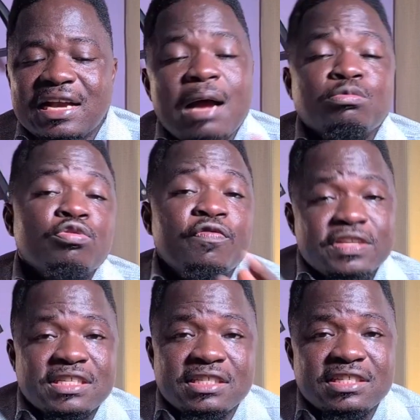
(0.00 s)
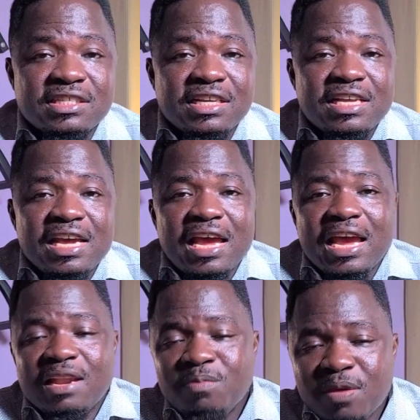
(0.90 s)
come to visit,
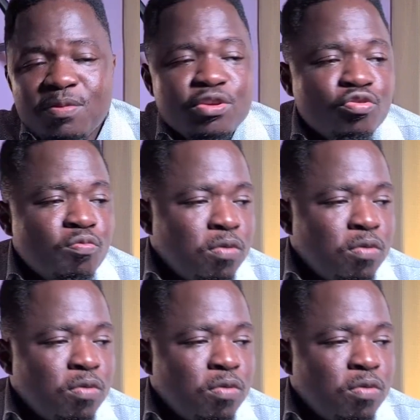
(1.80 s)
and maybe you